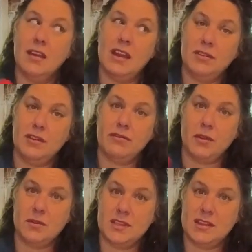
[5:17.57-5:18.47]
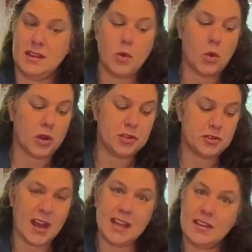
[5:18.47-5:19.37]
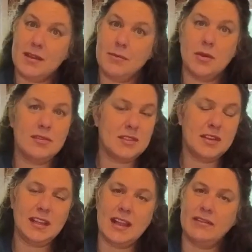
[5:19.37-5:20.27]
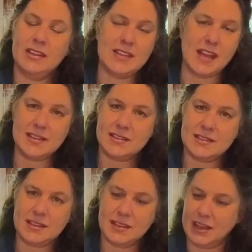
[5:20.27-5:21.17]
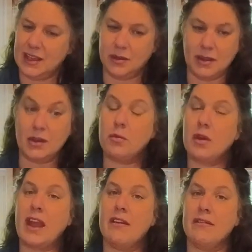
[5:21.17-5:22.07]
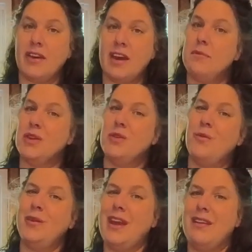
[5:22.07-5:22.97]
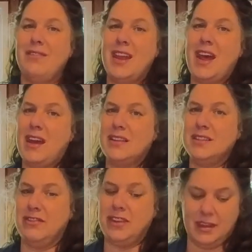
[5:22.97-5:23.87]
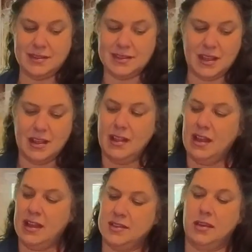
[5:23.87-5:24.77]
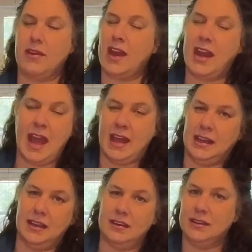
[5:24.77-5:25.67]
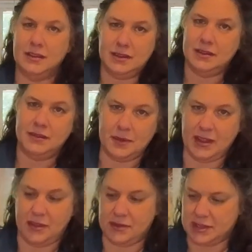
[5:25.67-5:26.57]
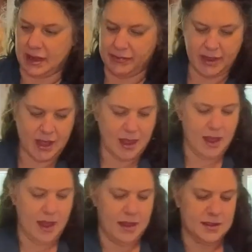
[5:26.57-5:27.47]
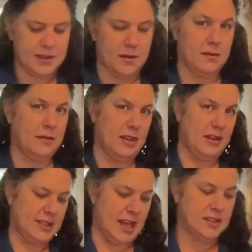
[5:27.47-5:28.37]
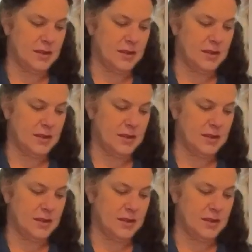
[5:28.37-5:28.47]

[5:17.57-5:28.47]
If you've frozen them or dried them, you'll still get lovely tastes. It'll work out fine, but you won't have that active yeast. And so you've got to add it with other stuff. So there's that.